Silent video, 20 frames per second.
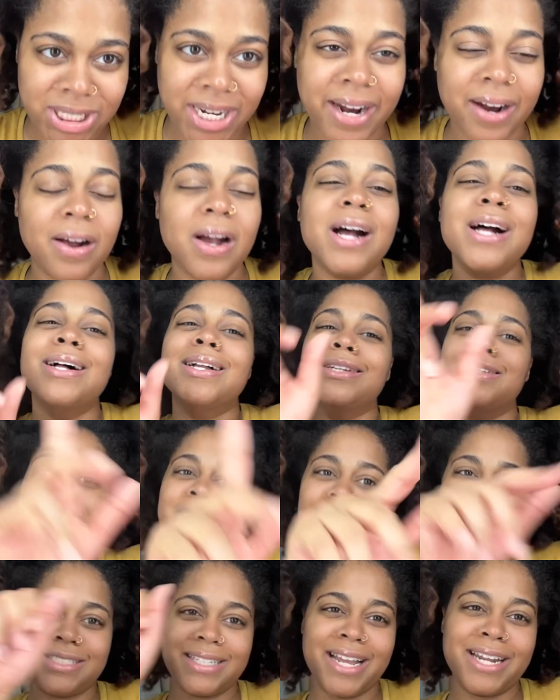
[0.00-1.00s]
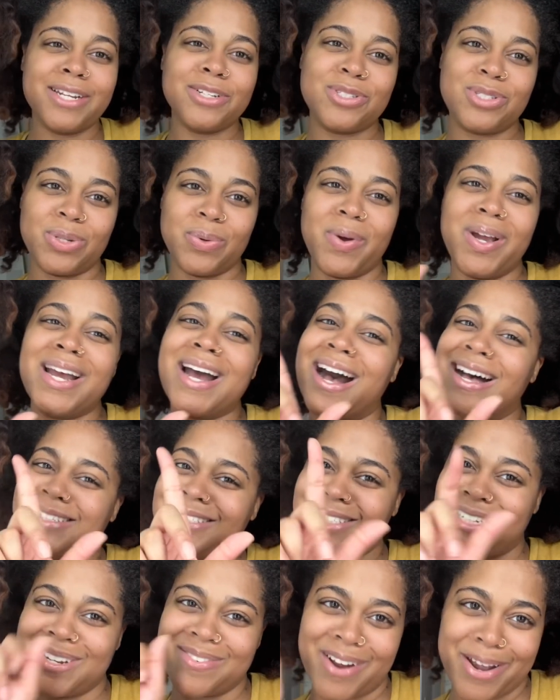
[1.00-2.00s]
hair. Let's get into it. I'll
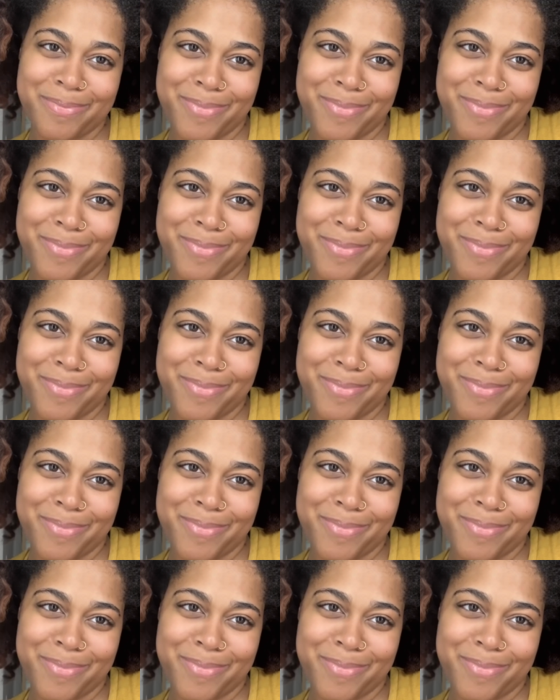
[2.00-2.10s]
see you right